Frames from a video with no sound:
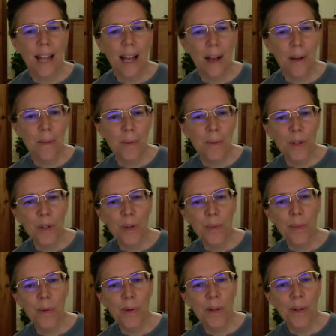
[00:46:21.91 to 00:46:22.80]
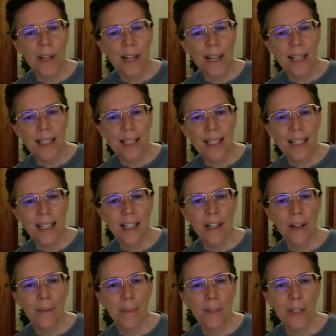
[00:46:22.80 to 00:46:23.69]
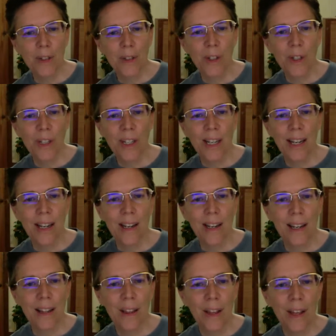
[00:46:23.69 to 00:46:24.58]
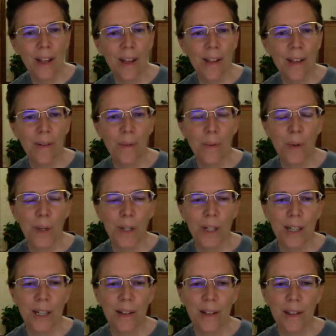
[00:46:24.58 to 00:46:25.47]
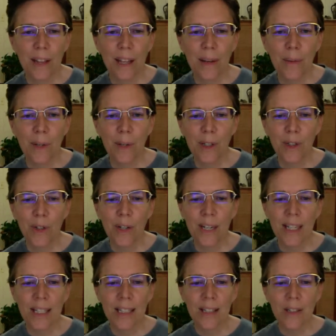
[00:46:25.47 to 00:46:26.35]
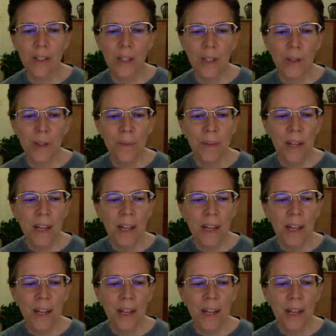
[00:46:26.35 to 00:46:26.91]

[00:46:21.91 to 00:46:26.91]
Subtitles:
help support us in our mission and in the work that we're trying to do,